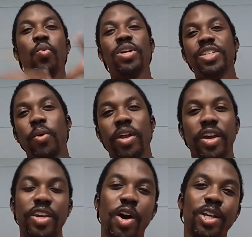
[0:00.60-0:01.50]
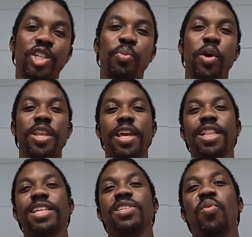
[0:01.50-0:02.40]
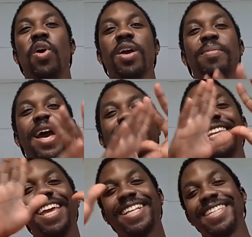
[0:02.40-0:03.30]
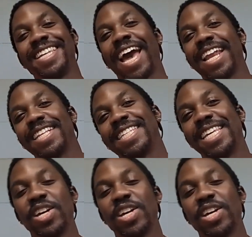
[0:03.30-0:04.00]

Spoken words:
What's going on, y'all? It's your boy Nicholas, and welcome back to Nick's Dynasty.